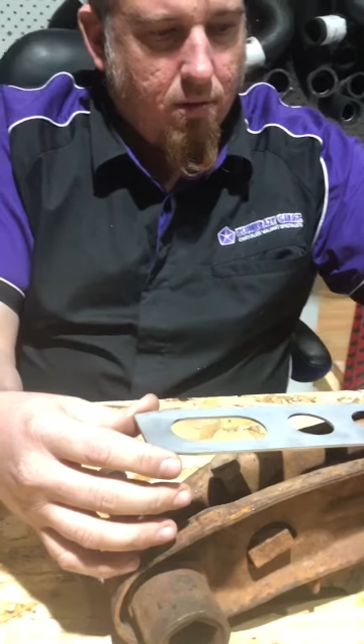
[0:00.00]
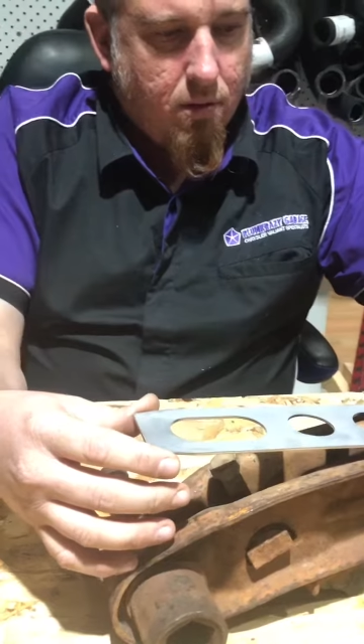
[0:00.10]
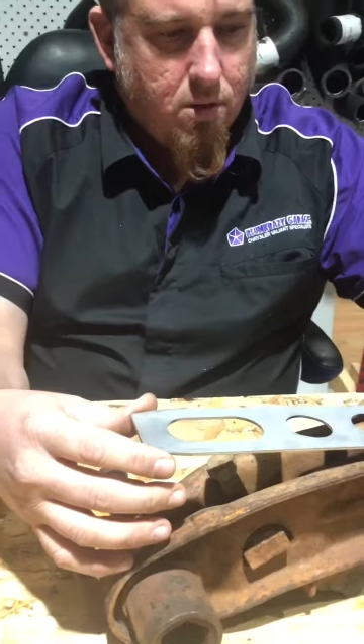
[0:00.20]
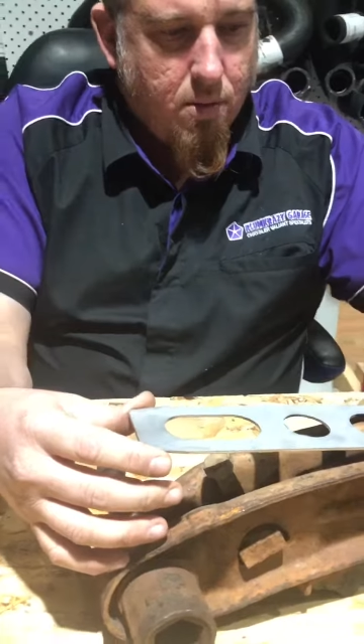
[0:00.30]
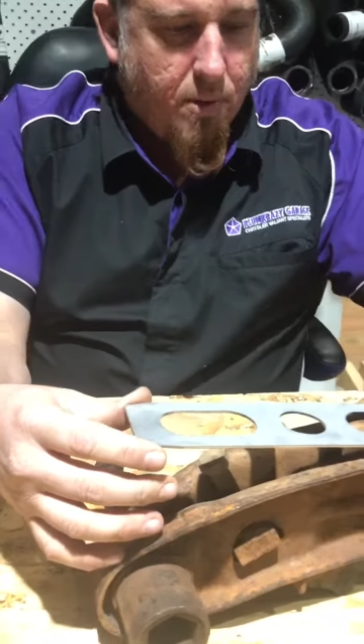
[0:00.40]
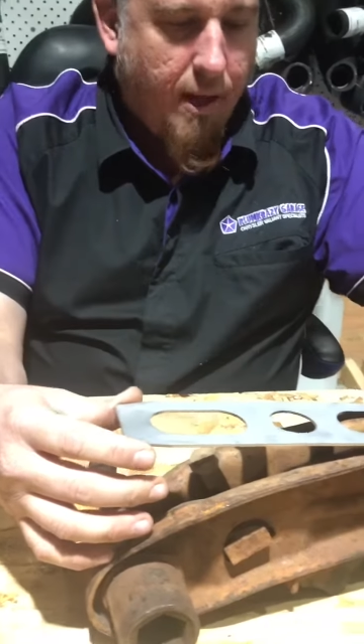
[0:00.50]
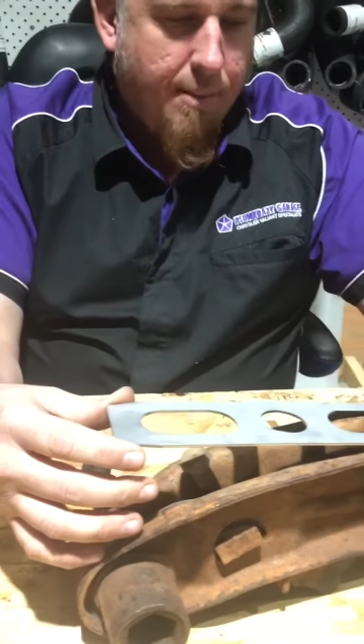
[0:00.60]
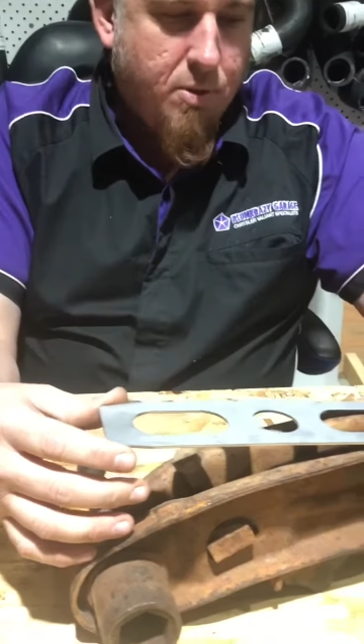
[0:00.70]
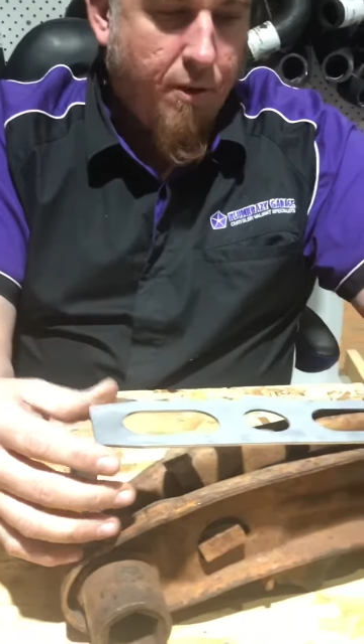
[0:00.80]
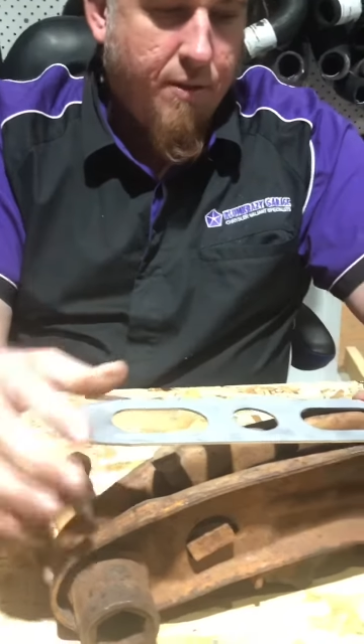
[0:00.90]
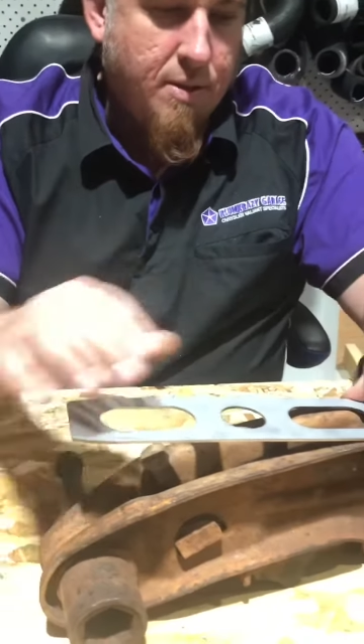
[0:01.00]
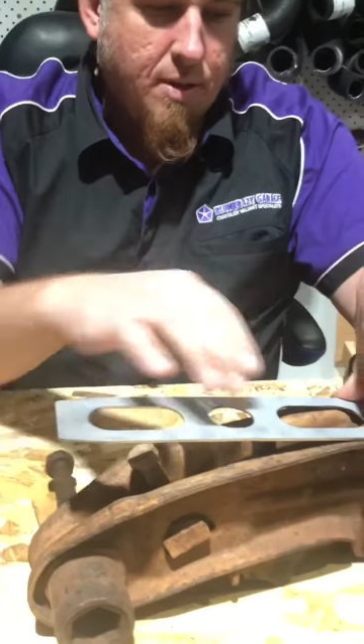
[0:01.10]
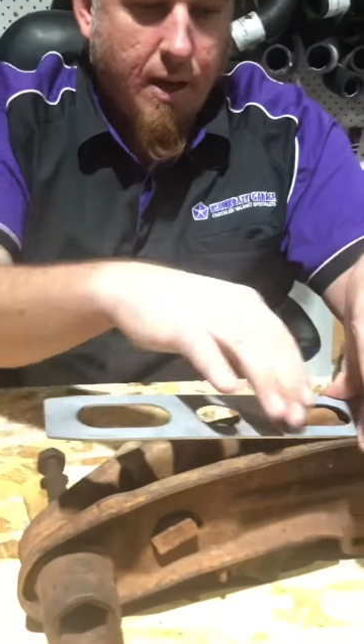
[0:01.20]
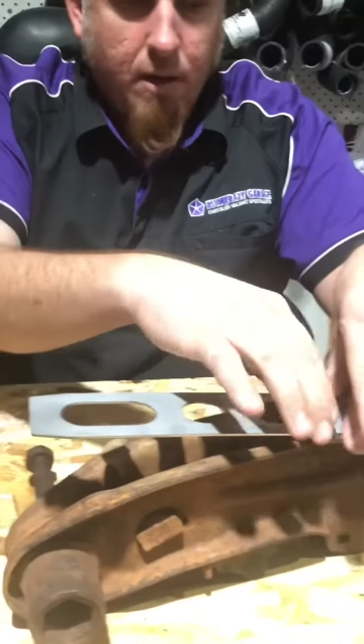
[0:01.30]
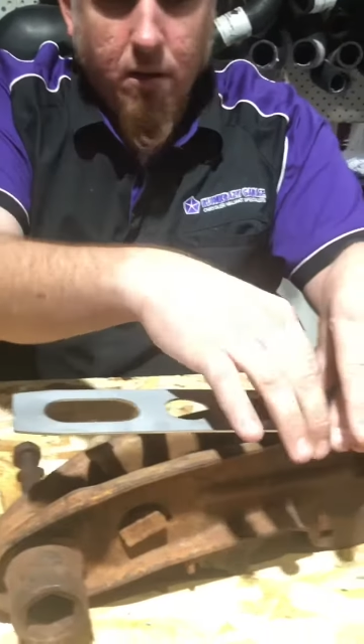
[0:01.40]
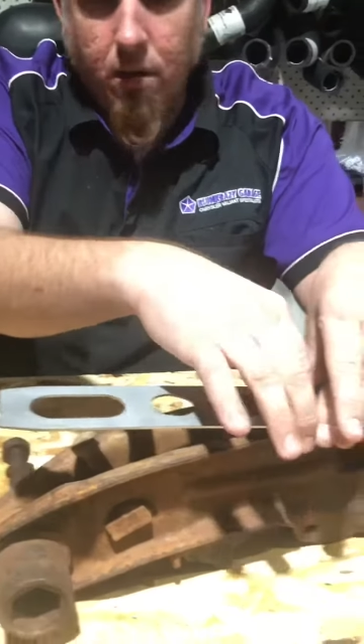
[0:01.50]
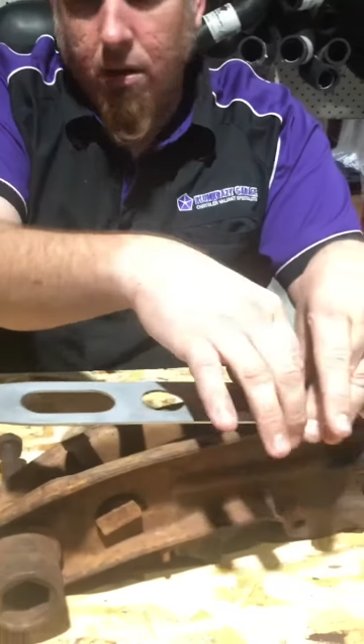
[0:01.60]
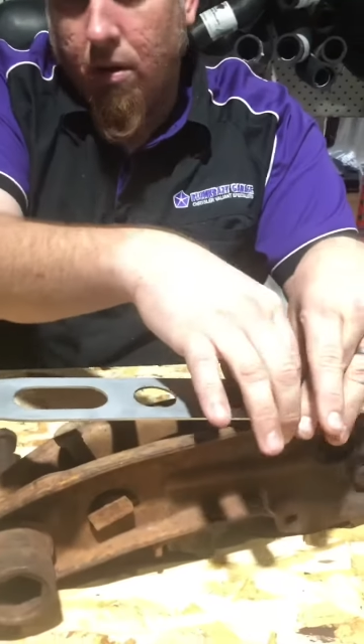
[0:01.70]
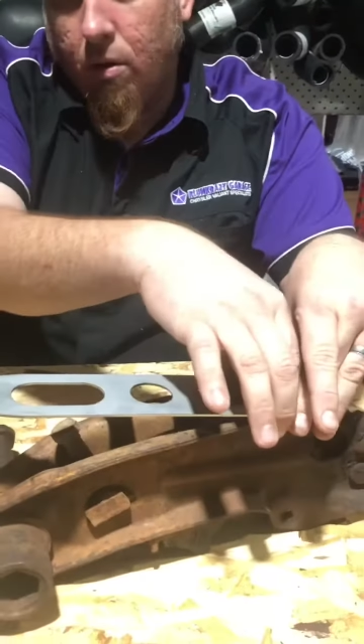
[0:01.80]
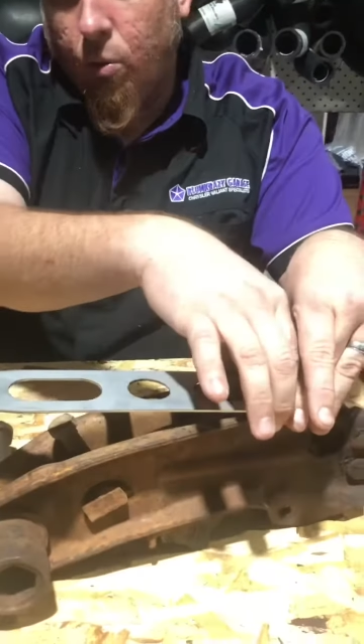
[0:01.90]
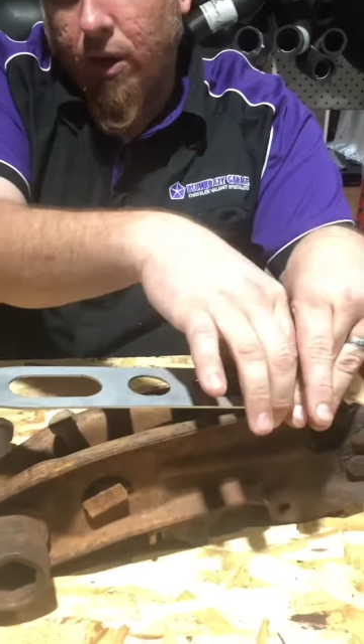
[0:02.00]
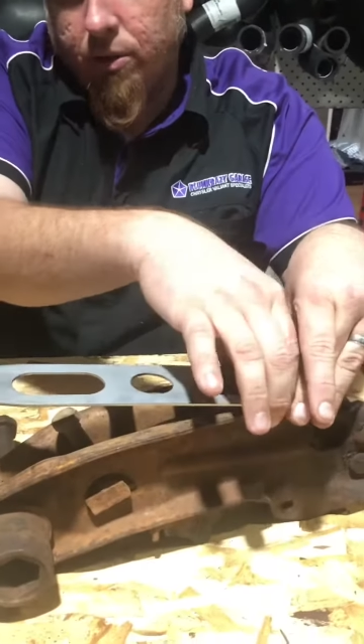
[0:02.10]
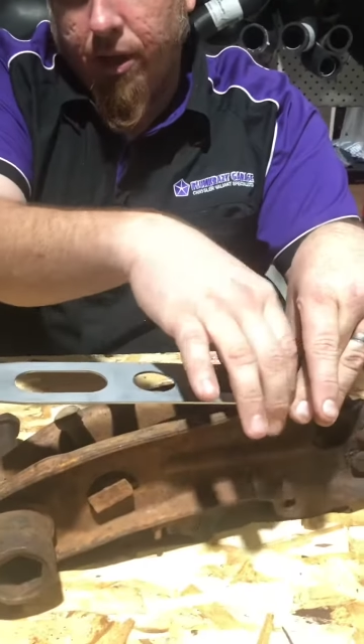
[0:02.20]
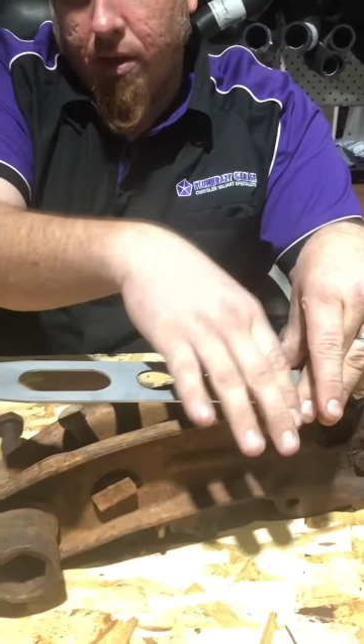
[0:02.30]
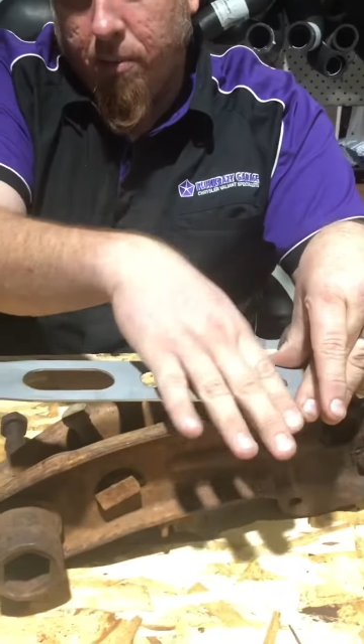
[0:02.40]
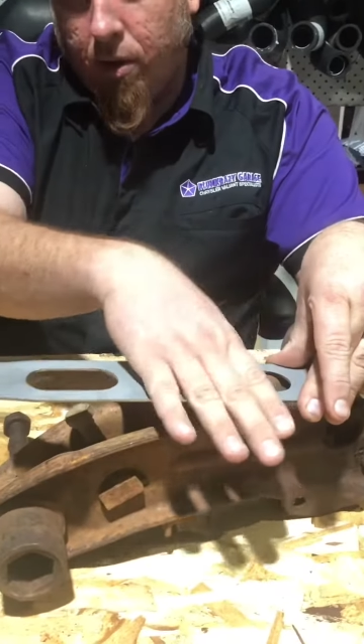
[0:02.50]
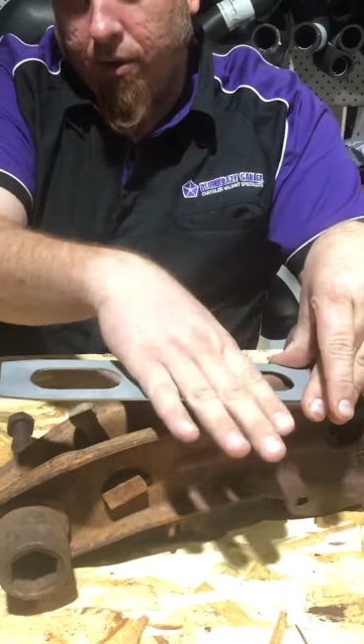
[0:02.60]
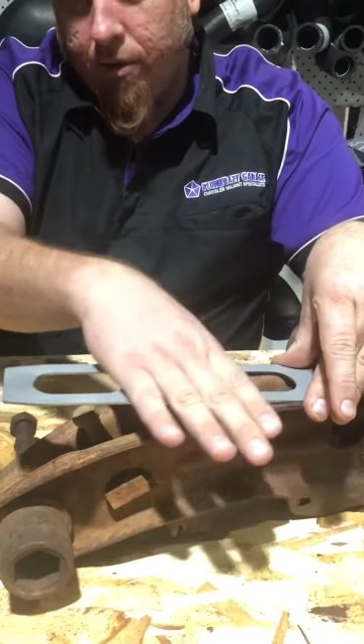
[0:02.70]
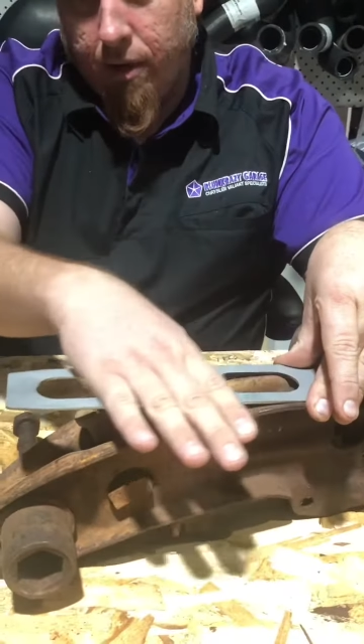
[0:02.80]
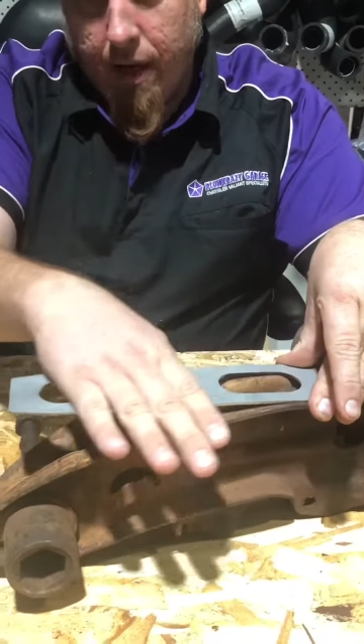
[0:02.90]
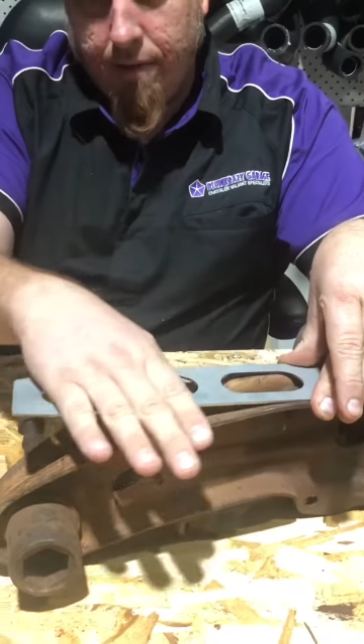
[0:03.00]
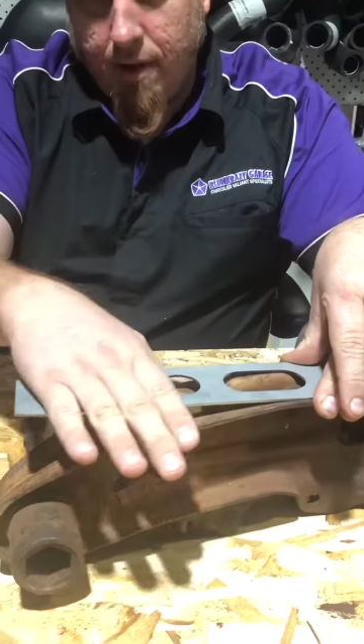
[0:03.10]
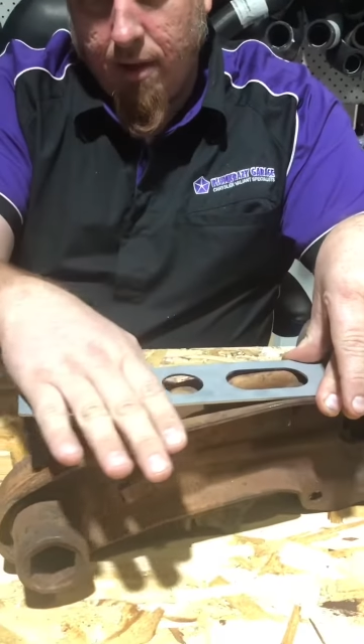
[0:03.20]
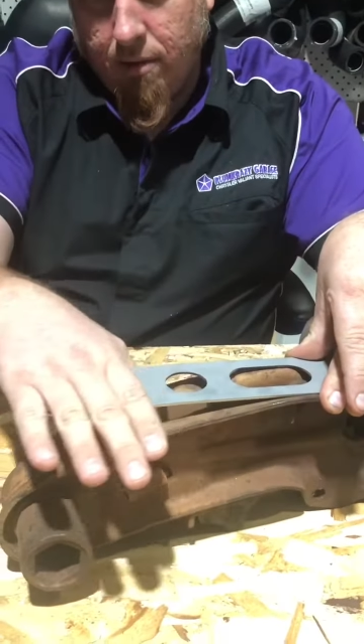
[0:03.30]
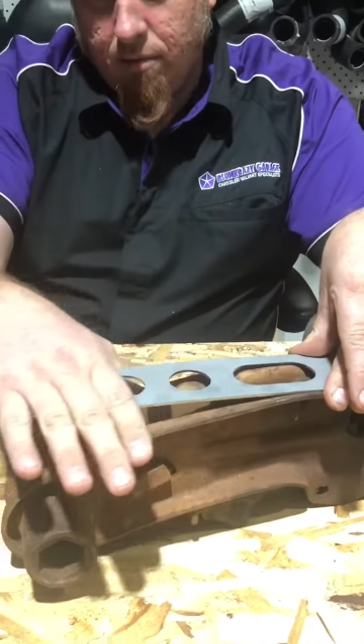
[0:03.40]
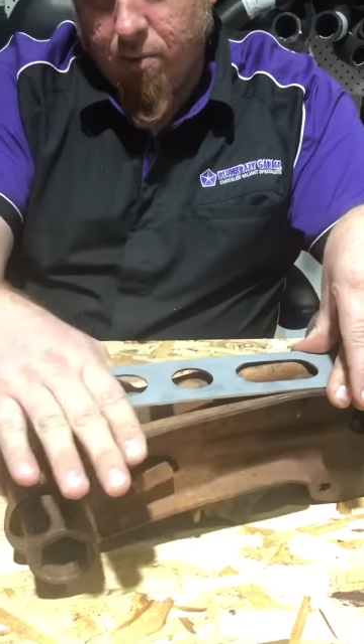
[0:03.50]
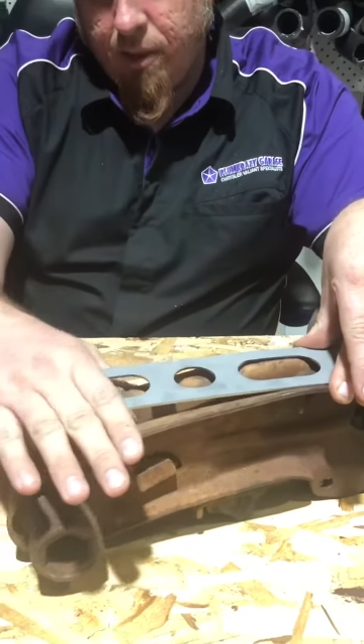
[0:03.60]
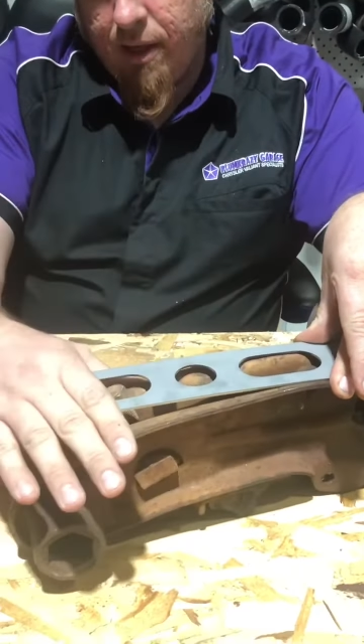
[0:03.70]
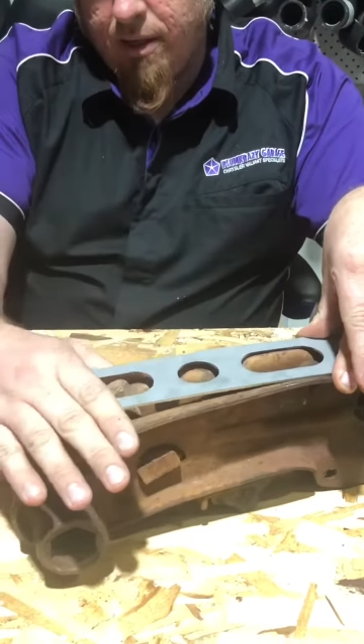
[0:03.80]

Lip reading: some clamps on this end, welding them on, and then repeating